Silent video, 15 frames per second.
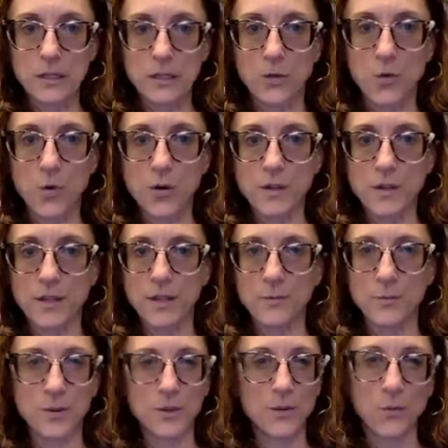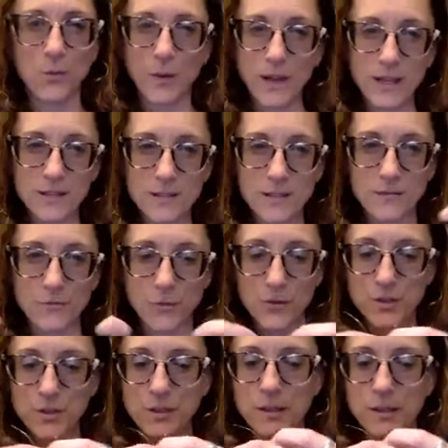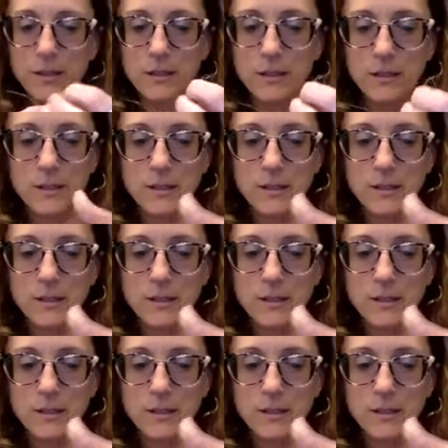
cord that we're going to waste, unfortunately,